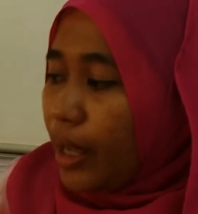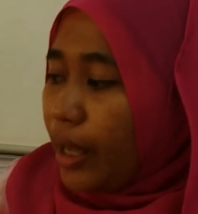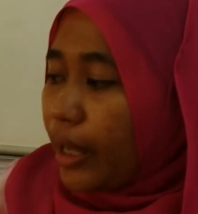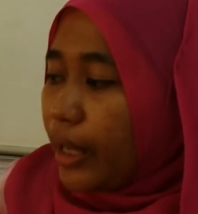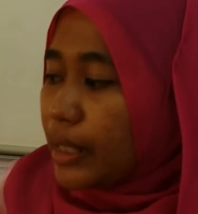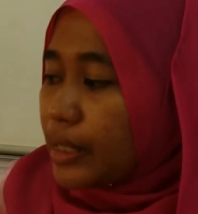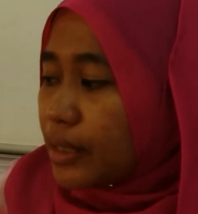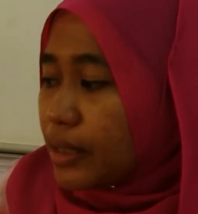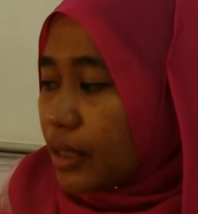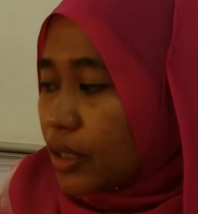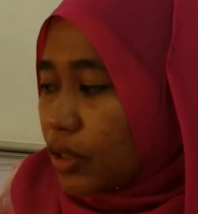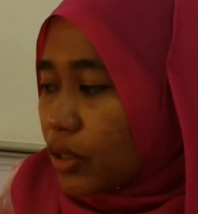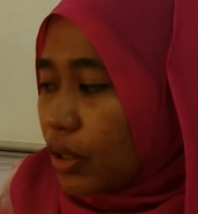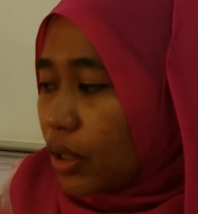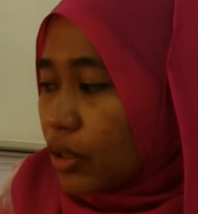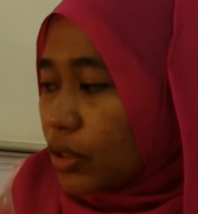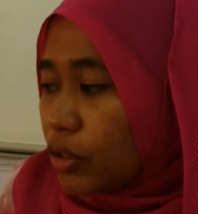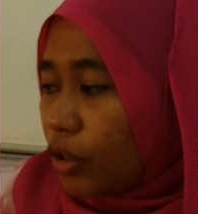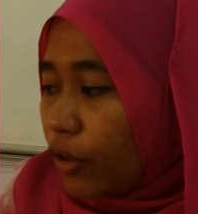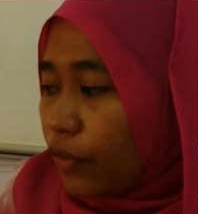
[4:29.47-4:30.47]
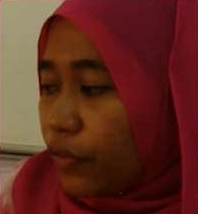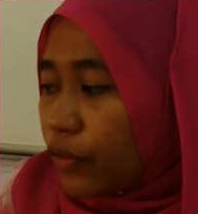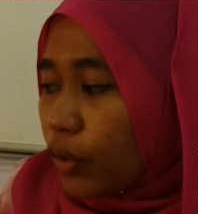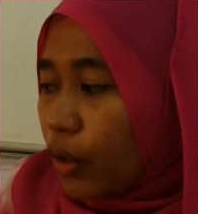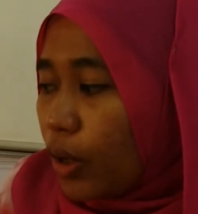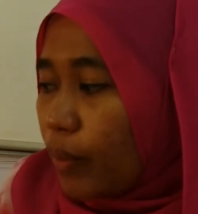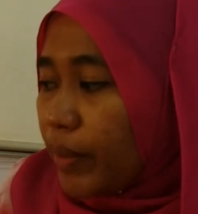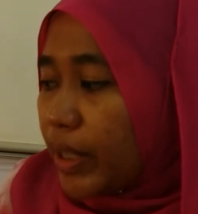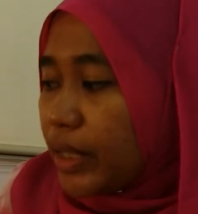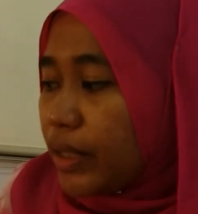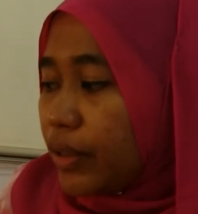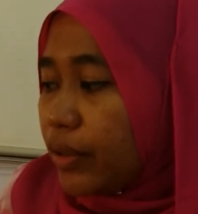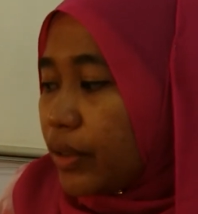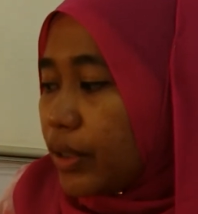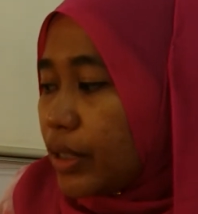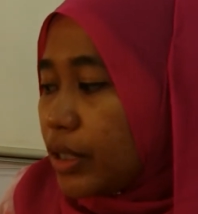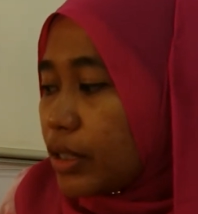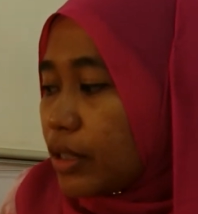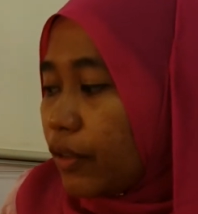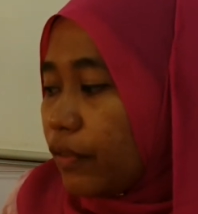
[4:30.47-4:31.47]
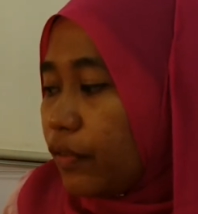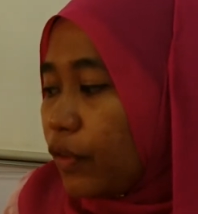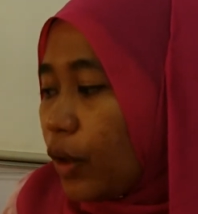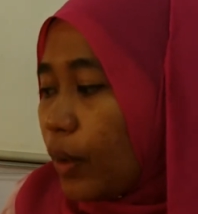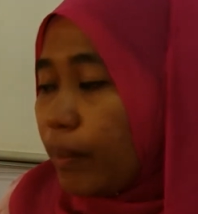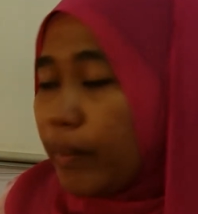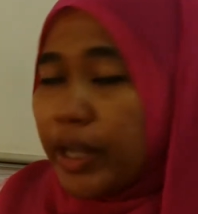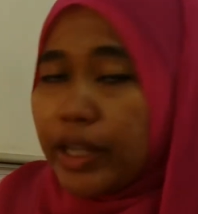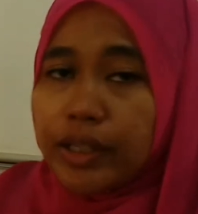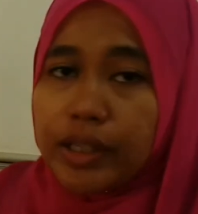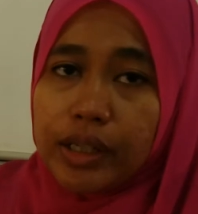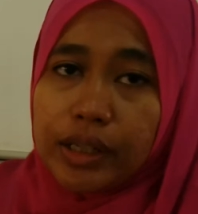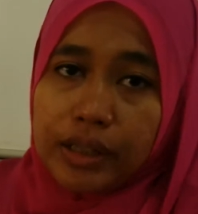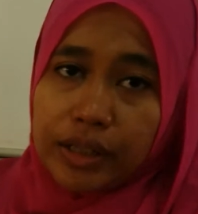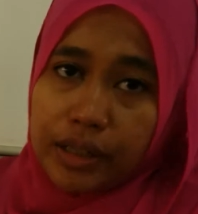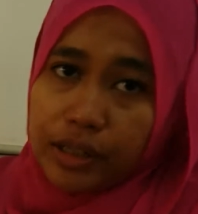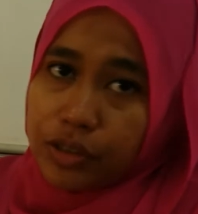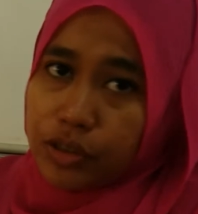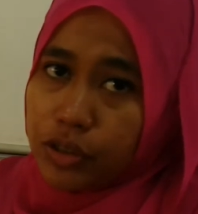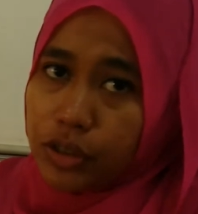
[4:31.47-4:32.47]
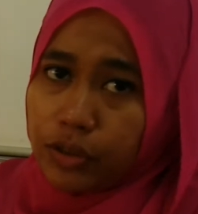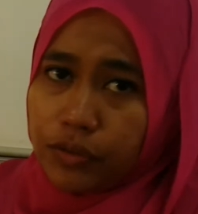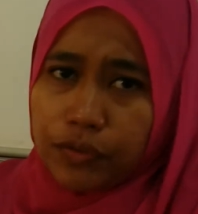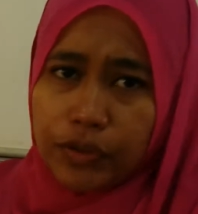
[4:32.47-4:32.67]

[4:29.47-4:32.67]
as the source of raw materials for many industries.